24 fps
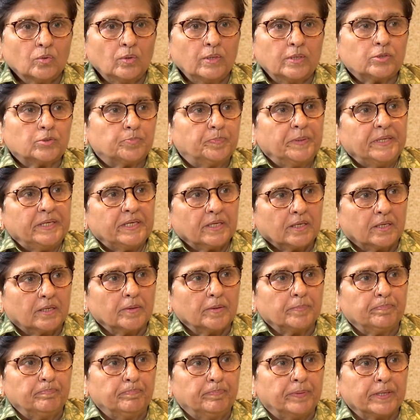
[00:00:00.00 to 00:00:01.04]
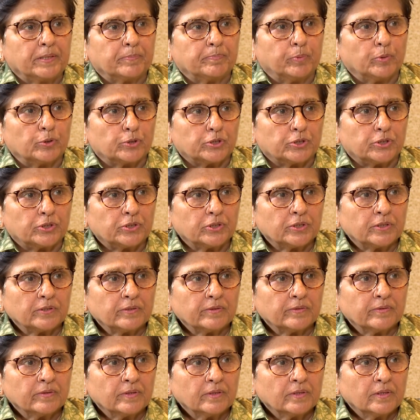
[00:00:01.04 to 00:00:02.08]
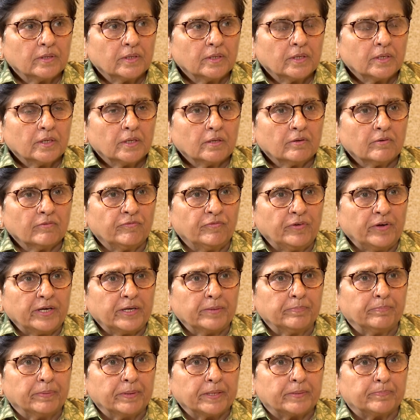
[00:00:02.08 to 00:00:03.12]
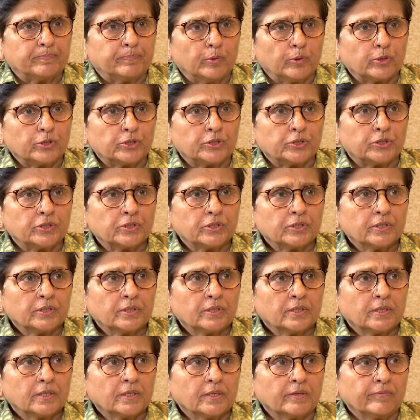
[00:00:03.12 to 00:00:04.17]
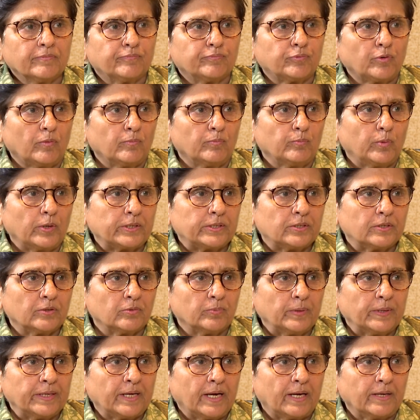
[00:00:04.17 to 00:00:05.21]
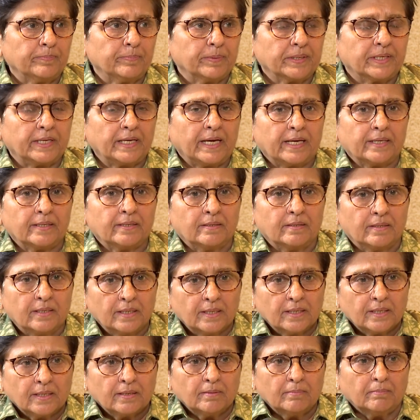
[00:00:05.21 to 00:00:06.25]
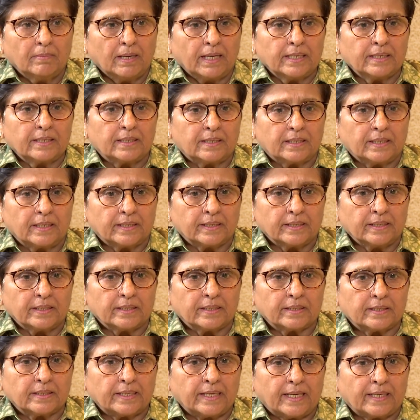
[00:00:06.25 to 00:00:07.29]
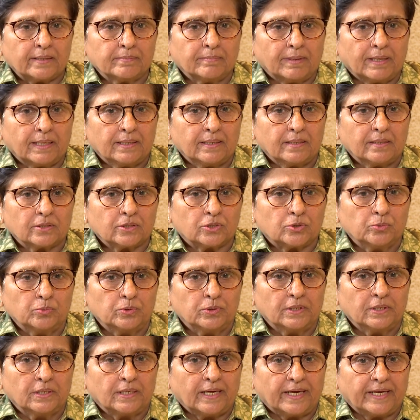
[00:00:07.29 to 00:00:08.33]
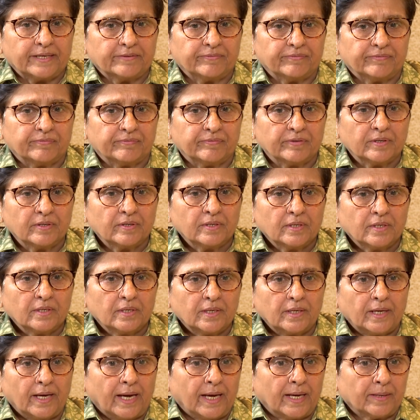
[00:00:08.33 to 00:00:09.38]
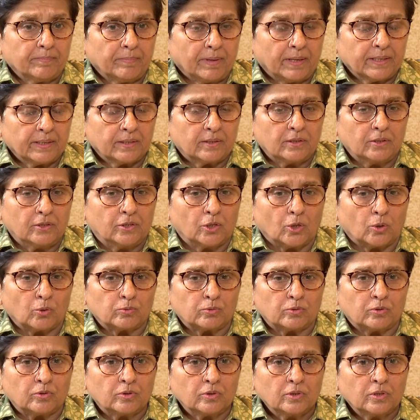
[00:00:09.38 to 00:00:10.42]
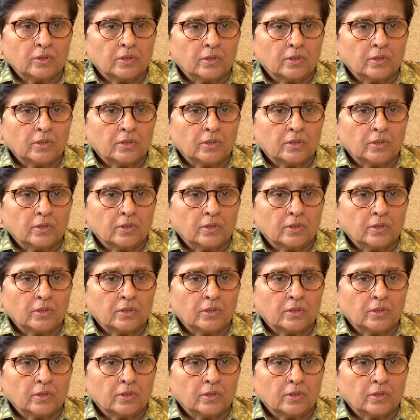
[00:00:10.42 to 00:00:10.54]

Well, it's been a good big push, very big push from when I began my career and my student life and my growth.